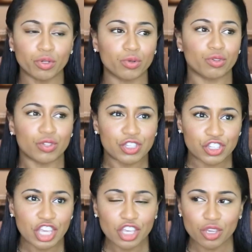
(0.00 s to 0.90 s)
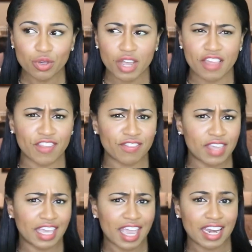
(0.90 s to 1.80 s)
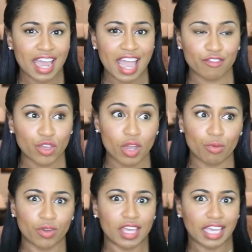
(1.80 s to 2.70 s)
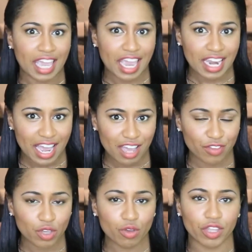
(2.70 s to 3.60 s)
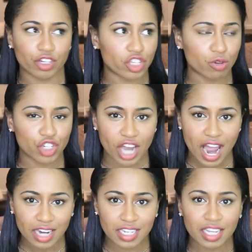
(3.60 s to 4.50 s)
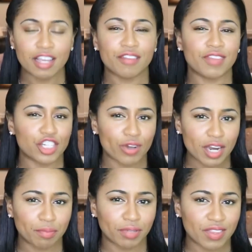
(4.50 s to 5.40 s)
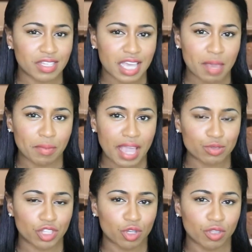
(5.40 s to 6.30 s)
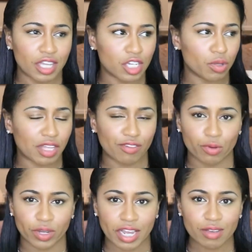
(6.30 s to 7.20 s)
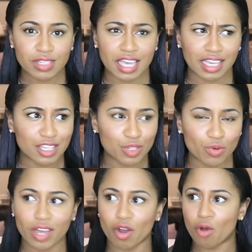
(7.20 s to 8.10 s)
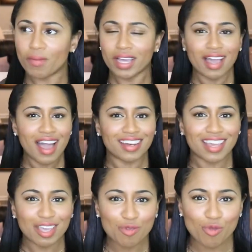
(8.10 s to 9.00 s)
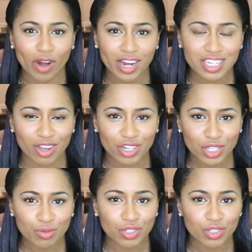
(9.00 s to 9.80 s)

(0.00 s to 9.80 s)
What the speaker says: who see you and think they can't have you, and when they can have you, they're so shocked. They try to play the same games with you that they do with everyone else, and guess what? Oh my God, it worked on you